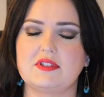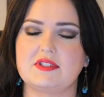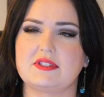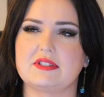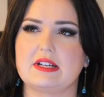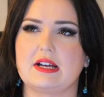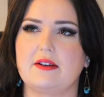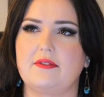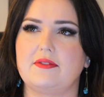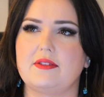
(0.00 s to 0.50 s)
of this
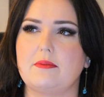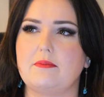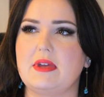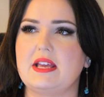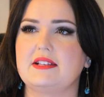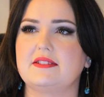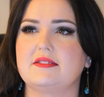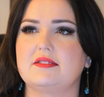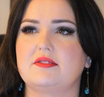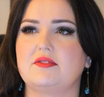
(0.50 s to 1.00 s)
stuff that
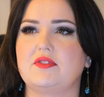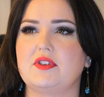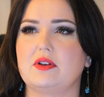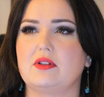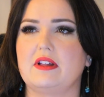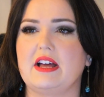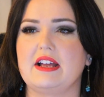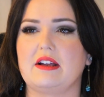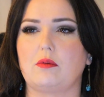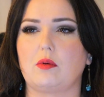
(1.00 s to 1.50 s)
makes us
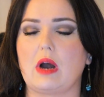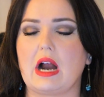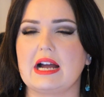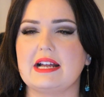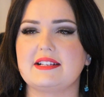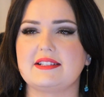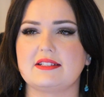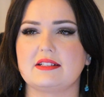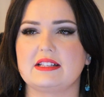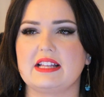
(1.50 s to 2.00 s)
feel like we're
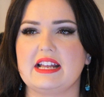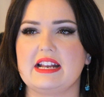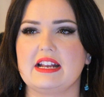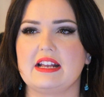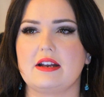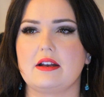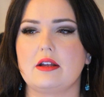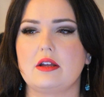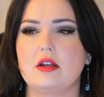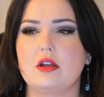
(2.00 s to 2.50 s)

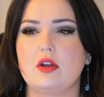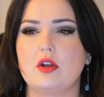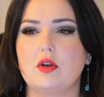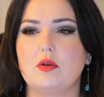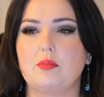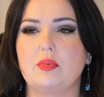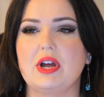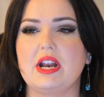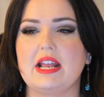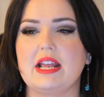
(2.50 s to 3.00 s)
isolated.
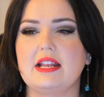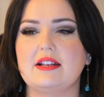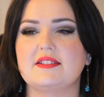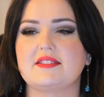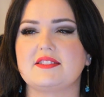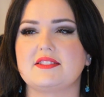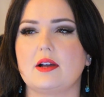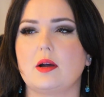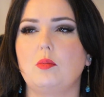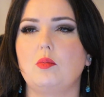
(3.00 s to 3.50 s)
But in
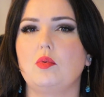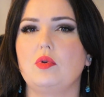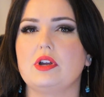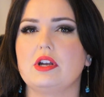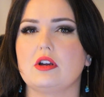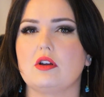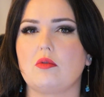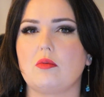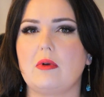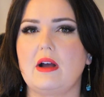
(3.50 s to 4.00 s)
some
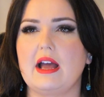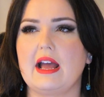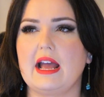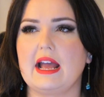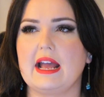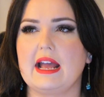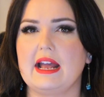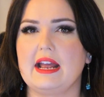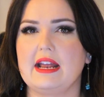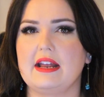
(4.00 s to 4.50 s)
weird
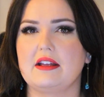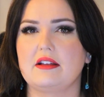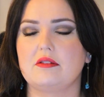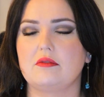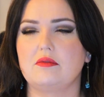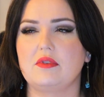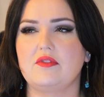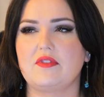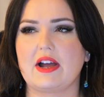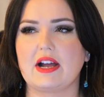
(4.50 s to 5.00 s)
way,
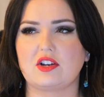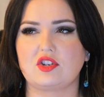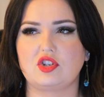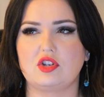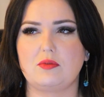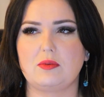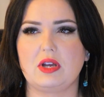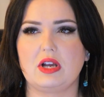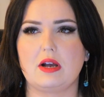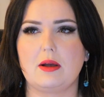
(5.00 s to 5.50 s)
we've
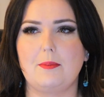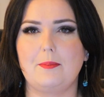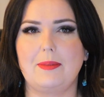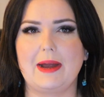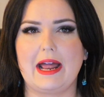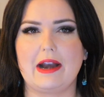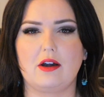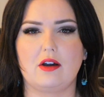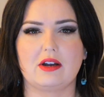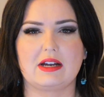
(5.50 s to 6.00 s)
actually become
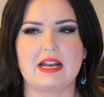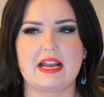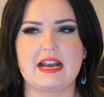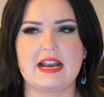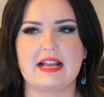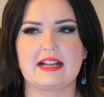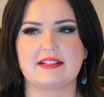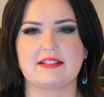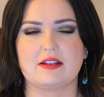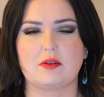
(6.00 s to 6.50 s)
better
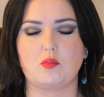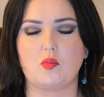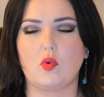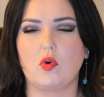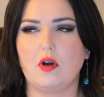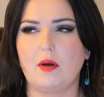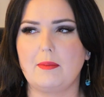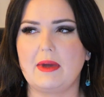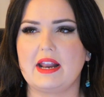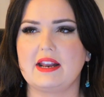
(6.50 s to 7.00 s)
connected.
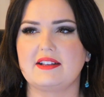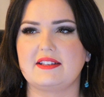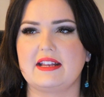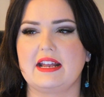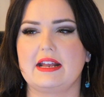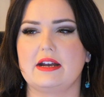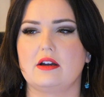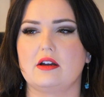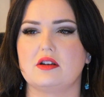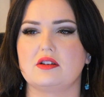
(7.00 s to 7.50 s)
More
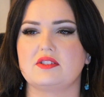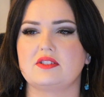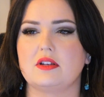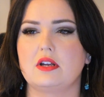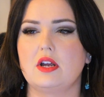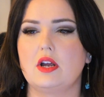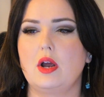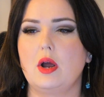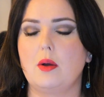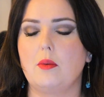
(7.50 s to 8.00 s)
meditators,
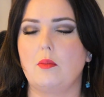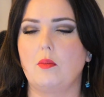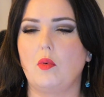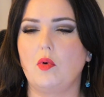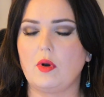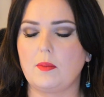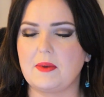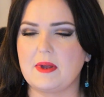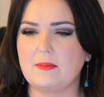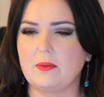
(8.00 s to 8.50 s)

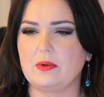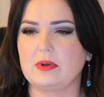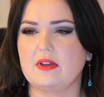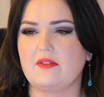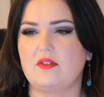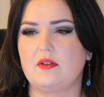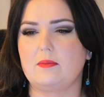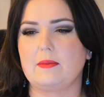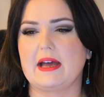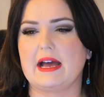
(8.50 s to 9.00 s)
more people
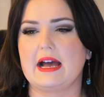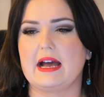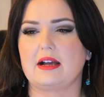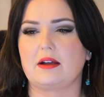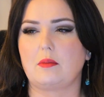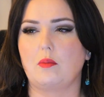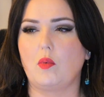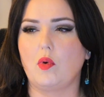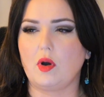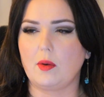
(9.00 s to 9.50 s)
giving
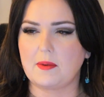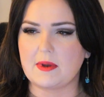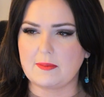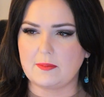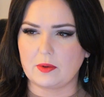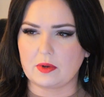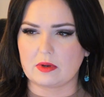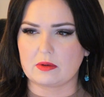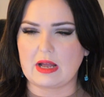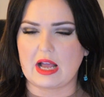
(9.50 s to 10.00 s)
back, more
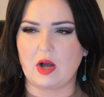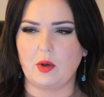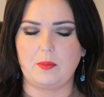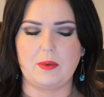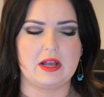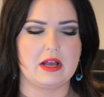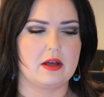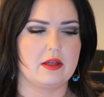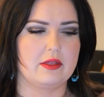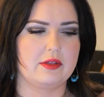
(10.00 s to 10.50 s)
people
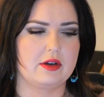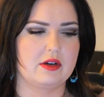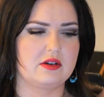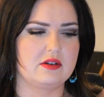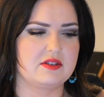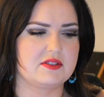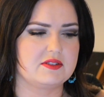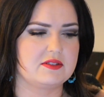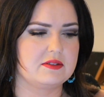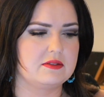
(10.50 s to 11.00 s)
helping
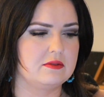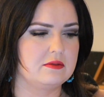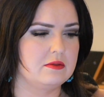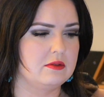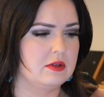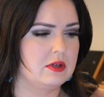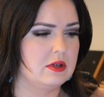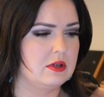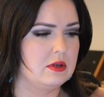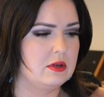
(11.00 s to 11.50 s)
others.
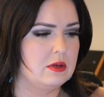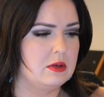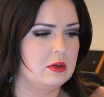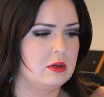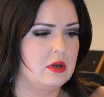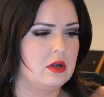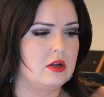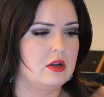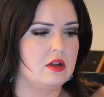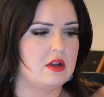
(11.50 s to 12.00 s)

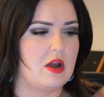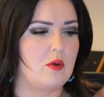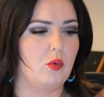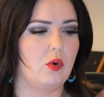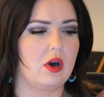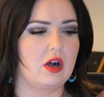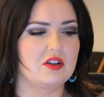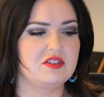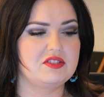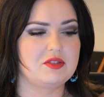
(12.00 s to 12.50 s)
And
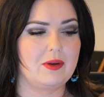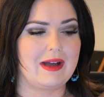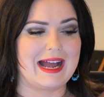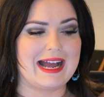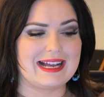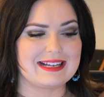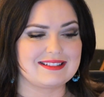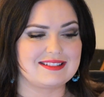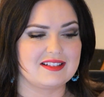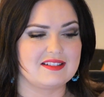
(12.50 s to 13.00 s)
we're also
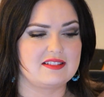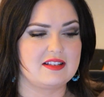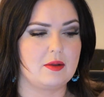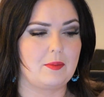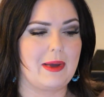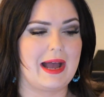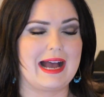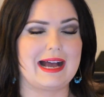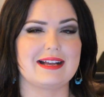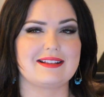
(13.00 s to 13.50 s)

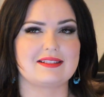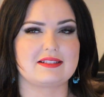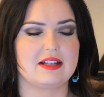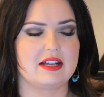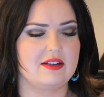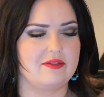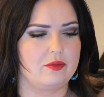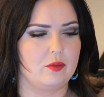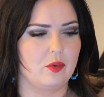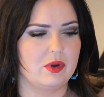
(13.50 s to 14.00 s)
accessing past
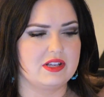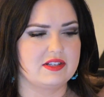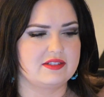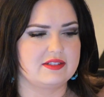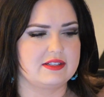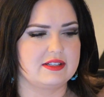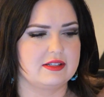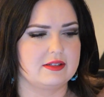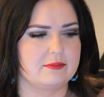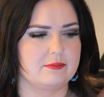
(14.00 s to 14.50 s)
life
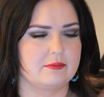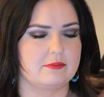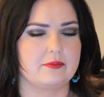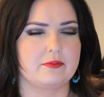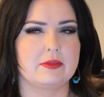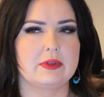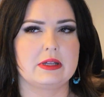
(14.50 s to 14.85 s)
wisdom.